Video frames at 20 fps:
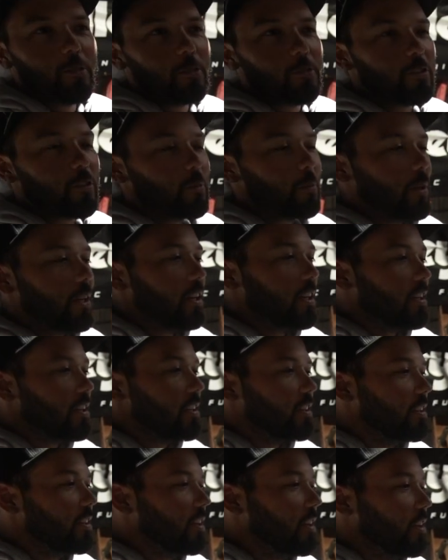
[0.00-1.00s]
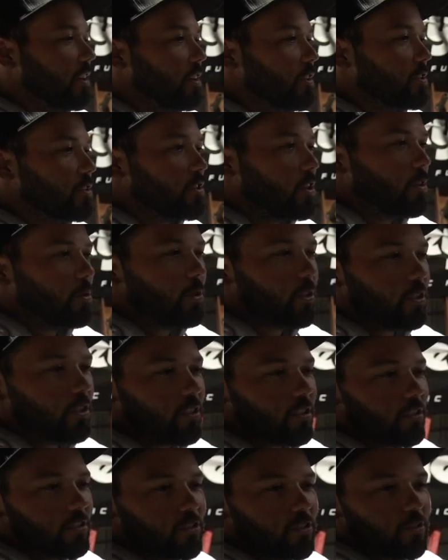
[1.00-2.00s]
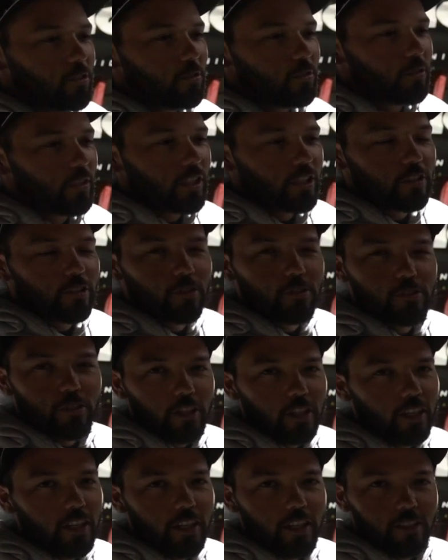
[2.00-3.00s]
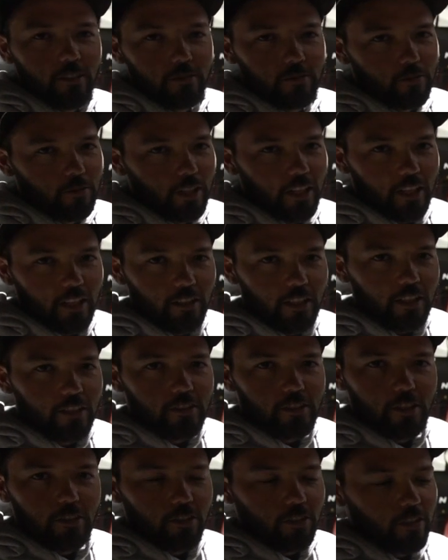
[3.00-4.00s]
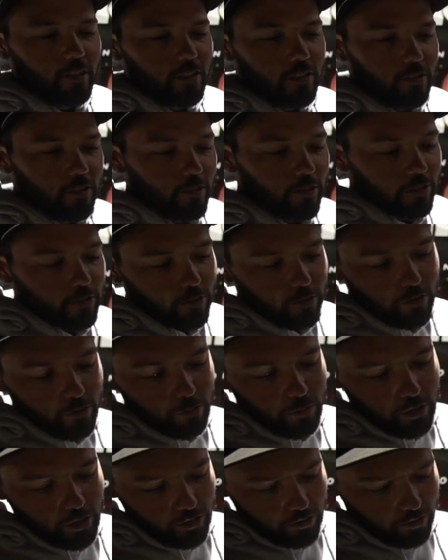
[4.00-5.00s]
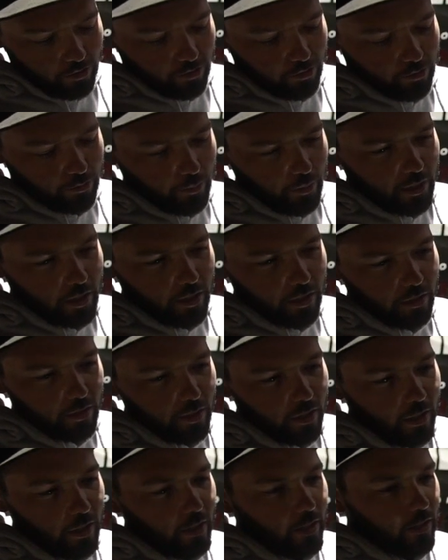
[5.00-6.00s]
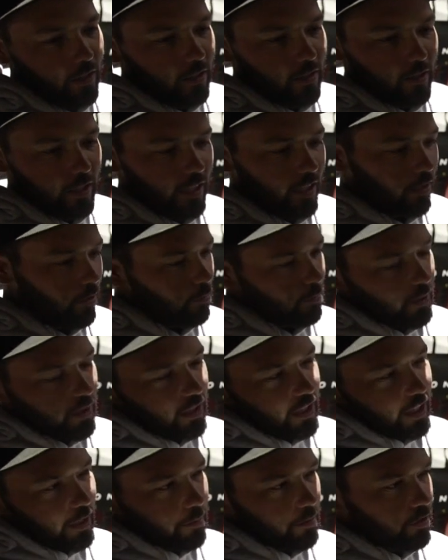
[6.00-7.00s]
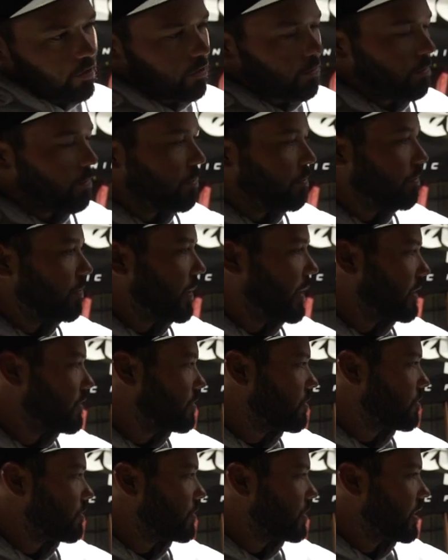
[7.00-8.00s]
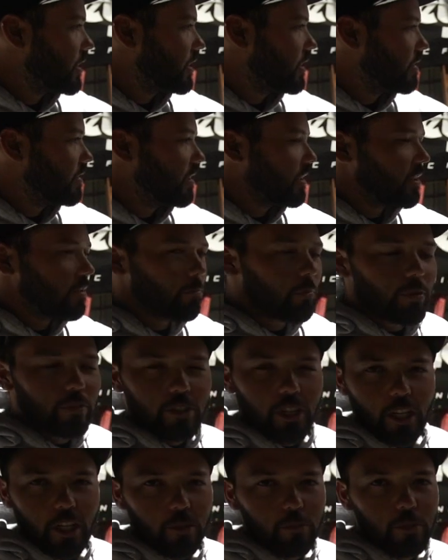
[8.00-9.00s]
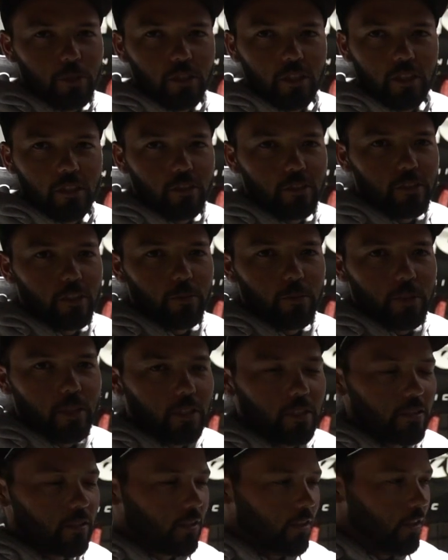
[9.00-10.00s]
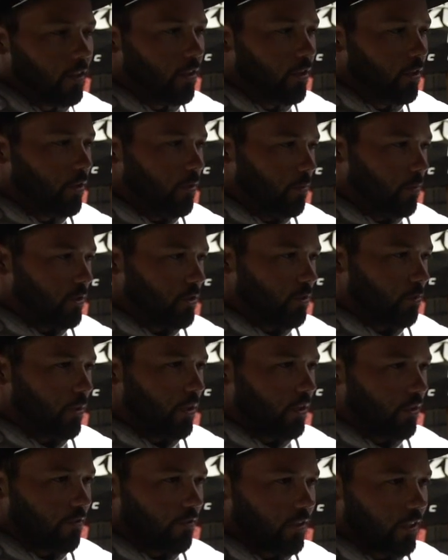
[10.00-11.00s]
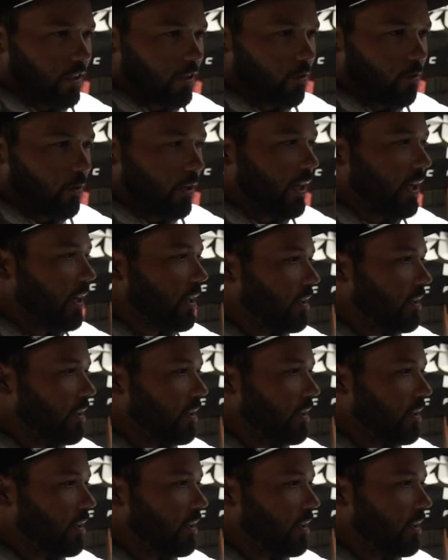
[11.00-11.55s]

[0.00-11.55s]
It was from a tow yard, so like a tow truck guy had a lien sale on it, so he sold it to me. It had a little bit of damage on the passenger side, like a tire blew out or something. But so we got it for like $1,000,